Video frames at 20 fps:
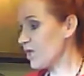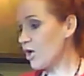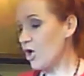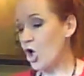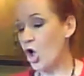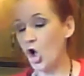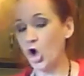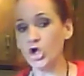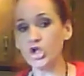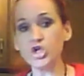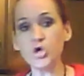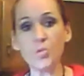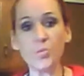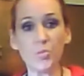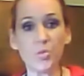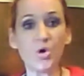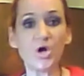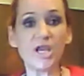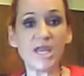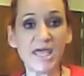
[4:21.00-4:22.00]
All you
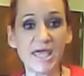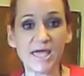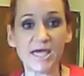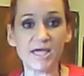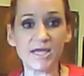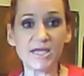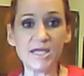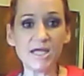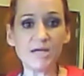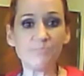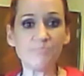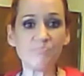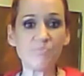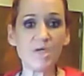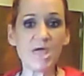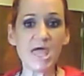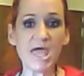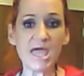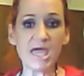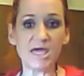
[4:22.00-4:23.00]
put in
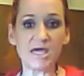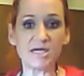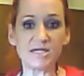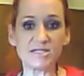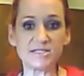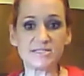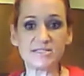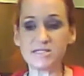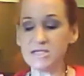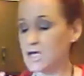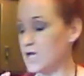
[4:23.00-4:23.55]
is